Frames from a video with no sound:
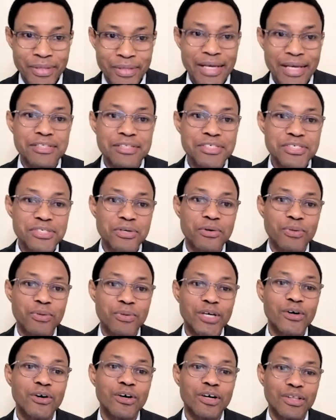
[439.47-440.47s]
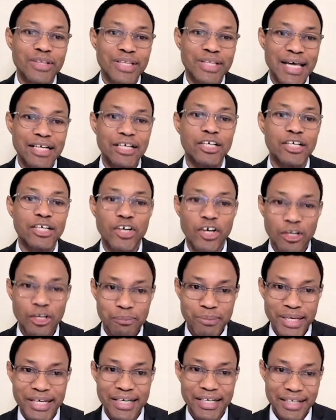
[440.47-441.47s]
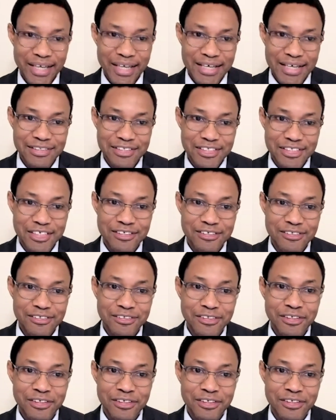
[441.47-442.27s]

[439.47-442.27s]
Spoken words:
And so we call that a gallbladder cancer.